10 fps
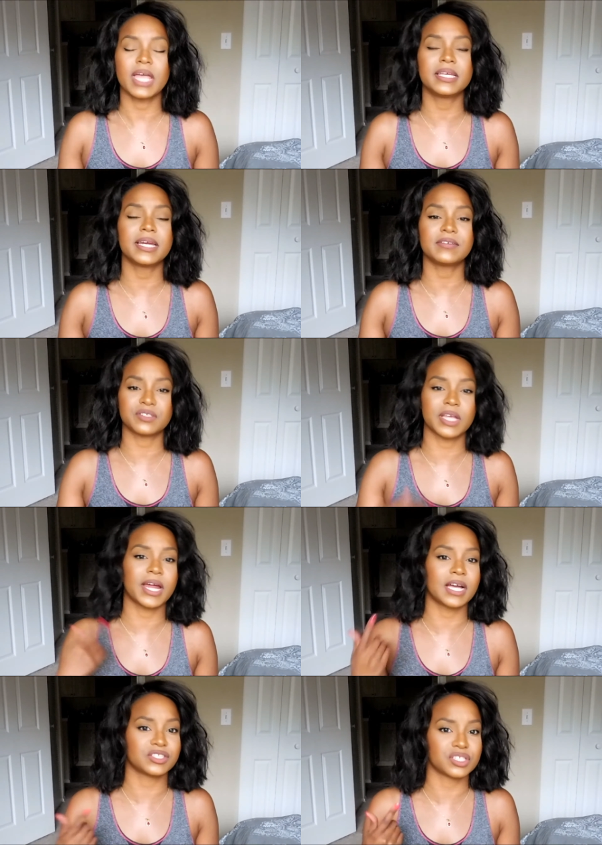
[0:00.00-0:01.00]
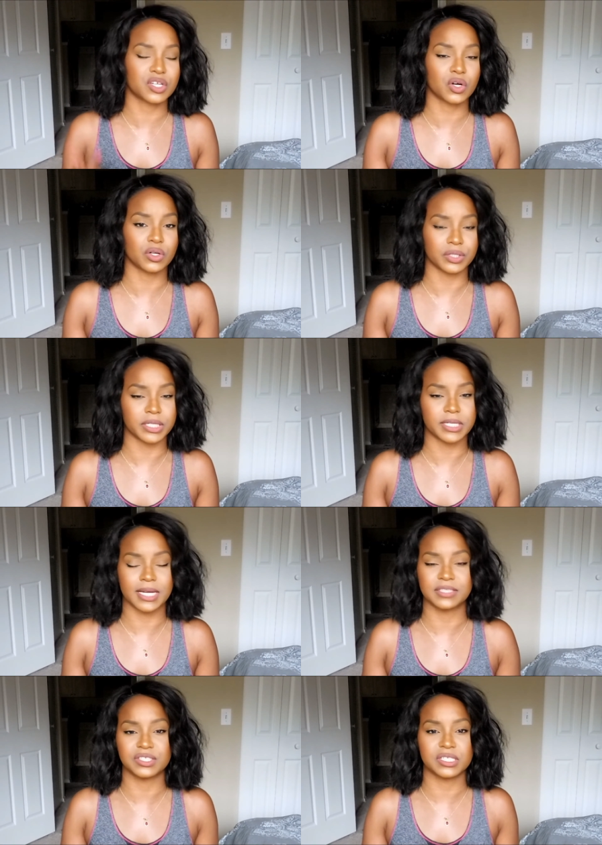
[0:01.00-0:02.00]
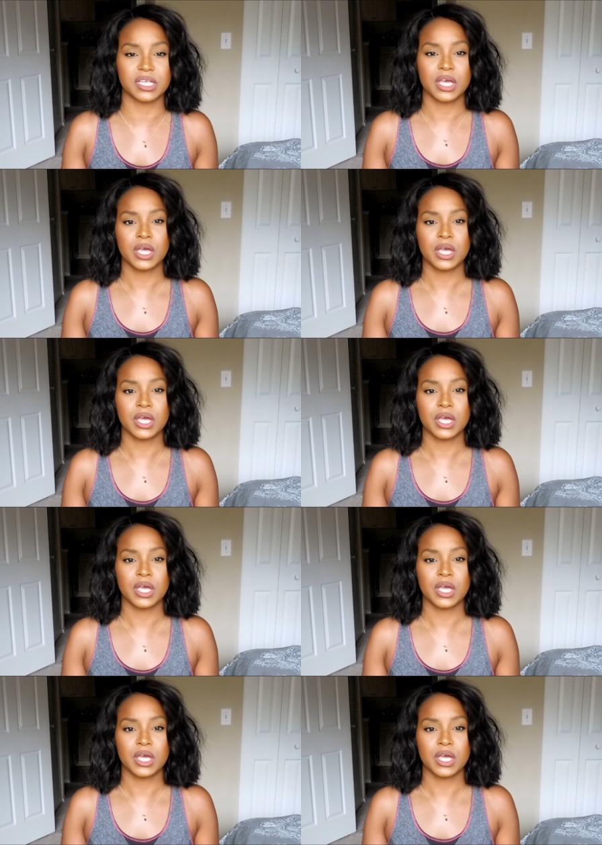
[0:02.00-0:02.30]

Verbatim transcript: And then after that, I just curled it, and I just